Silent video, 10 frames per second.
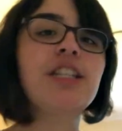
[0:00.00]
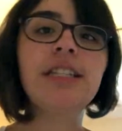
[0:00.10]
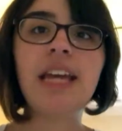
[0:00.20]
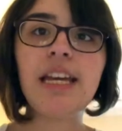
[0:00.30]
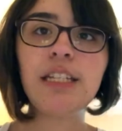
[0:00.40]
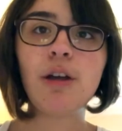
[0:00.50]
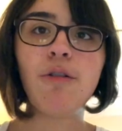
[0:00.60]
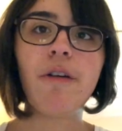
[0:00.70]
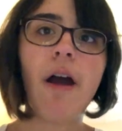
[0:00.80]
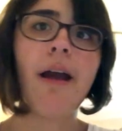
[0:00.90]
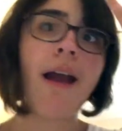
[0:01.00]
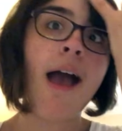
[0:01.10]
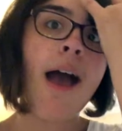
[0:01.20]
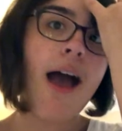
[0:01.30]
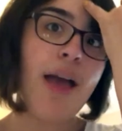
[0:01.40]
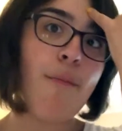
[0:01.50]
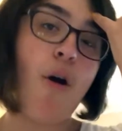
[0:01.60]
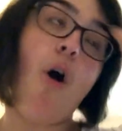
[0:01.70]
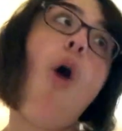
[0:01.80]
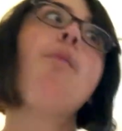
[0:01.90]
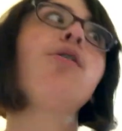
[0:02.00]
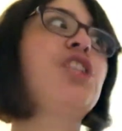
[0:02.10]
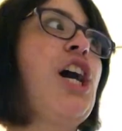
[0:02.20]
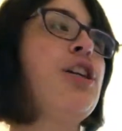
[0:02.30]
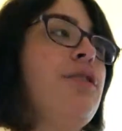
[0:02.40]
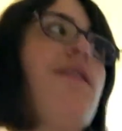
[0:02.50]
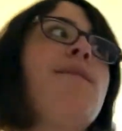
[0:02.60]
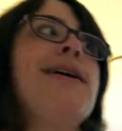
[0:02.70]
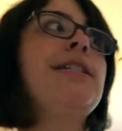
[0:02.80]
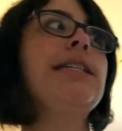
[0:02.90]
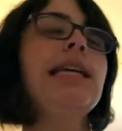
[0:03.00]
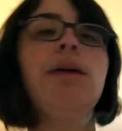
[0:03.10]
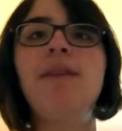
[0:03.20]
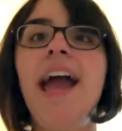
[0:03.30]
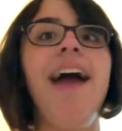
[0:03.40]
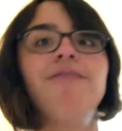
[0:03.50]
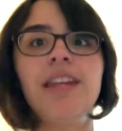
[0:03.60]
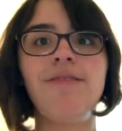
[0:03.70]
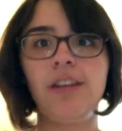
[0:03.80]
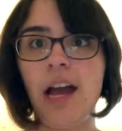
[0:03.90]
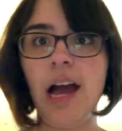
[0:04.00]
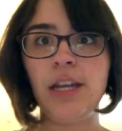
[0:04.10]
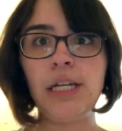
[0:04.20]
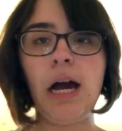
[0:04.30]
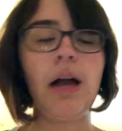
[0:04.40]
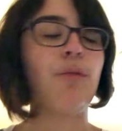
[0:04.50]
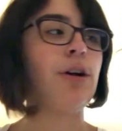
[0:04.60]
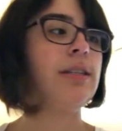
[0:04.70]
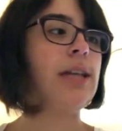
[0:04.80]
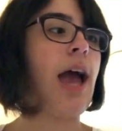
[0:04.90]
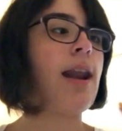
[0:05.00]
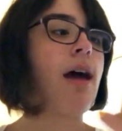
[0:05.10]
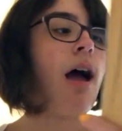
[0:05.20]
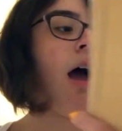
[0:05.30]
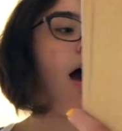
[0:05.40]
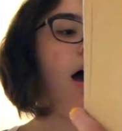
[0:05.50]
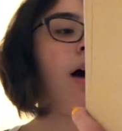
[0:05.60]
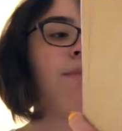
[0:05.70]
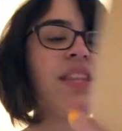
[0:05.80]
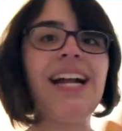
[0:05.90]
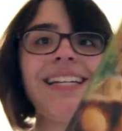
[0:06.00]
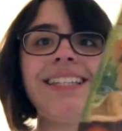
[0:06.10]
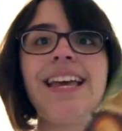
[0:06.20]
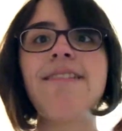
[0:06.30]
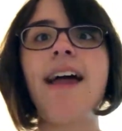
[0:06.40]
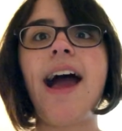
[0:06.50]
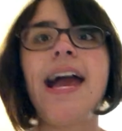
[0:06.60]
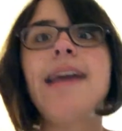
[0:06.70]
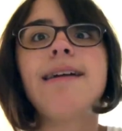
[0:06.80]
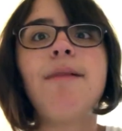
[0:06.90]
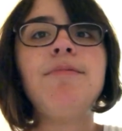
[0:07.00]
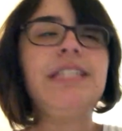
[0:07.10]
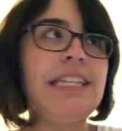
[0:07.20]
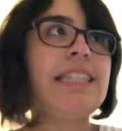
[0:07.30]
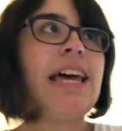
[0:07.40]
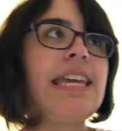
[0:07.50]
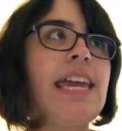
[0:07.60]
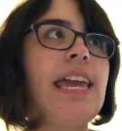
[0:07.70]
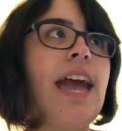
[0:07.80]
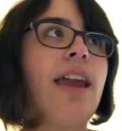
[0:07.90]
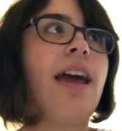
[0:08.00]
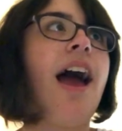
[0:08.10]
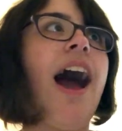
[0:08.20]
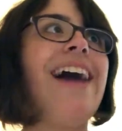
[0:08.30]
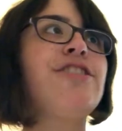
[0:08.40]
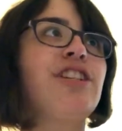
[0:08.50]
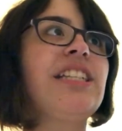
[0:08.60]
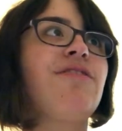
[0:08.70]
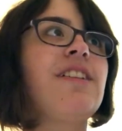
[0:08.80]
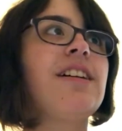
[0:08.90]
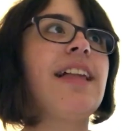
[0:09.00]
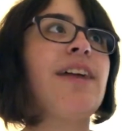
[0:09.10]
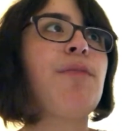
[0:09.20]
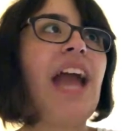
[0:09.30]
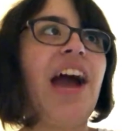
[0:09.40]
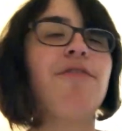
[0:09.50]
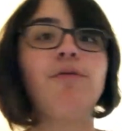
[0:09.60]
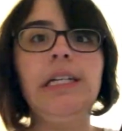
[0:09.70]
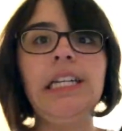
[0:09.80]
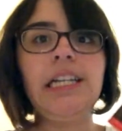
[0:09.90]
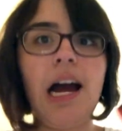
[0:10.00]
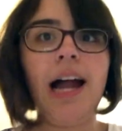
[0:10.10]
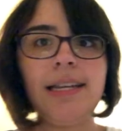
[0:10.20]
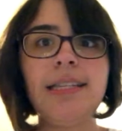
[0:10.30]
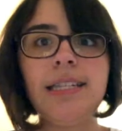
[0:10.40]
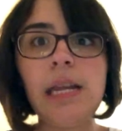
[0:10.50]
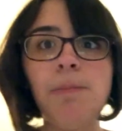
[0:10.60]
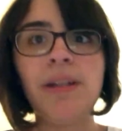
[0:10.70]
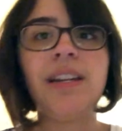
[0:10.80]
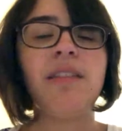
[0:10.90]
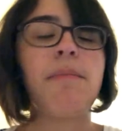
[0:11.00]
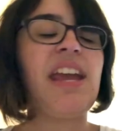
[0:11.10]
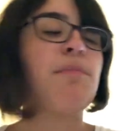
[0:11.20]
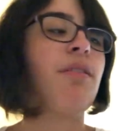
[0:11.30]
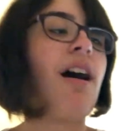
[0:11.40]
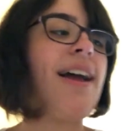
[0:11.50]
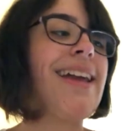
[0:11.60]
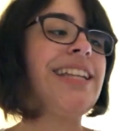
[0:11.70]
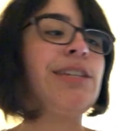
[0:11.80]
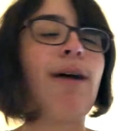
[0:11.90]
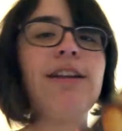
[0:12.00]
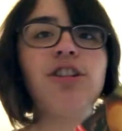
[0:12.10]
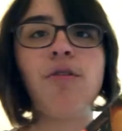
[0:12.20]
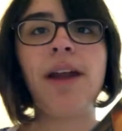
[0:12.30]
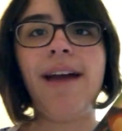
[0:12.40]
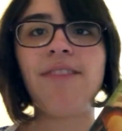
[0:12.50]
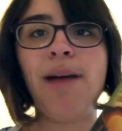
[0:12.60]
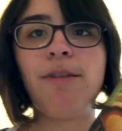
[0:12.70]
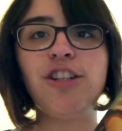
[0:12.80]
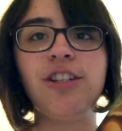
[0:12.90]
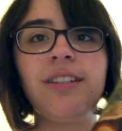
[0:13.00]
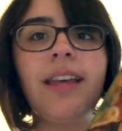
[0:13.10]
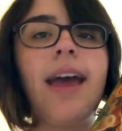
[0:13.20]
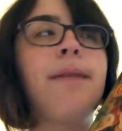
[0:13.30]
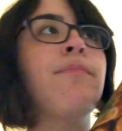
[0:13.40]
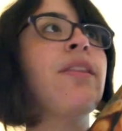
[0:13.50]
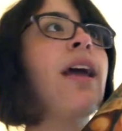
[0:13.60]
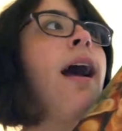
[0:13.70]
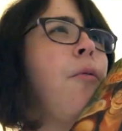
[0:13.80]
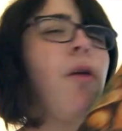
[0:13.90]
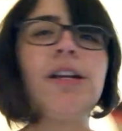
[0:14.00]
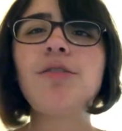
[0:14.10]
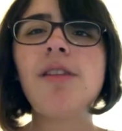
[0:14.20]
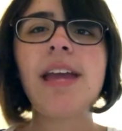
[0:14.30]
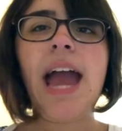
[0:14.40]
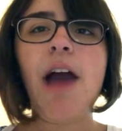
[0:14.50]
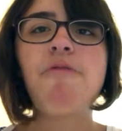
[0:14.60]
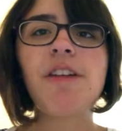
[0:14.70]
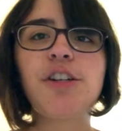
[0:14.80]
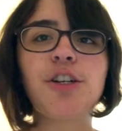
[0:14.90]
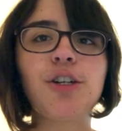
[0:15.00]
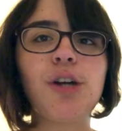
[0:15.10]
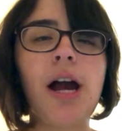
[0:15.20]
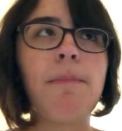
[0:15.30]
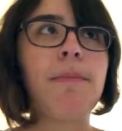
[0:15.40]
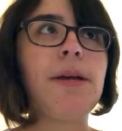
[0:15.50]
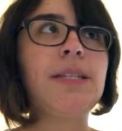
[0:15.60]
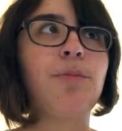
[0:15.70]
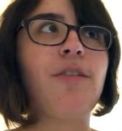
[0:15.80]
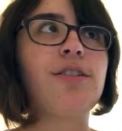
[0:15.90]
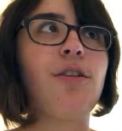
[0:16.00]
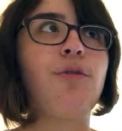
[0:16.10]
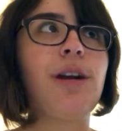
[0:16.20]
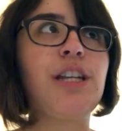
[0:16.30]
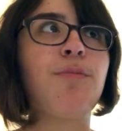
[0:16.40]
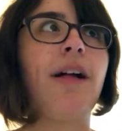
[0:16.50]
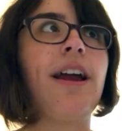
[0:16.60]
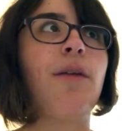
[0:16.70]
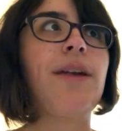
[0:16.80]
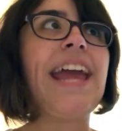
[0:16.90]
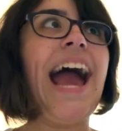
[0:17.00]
to say so far. I'm almost 150 pages in, and we haven't even gotten to Hogwarts yet. Not to say that I am disliking it, I just feel like we haven't really gotten deep into the main plot yet, so I don't have that much to say. Wondering how Victor Krum is a professional Quidditch player when he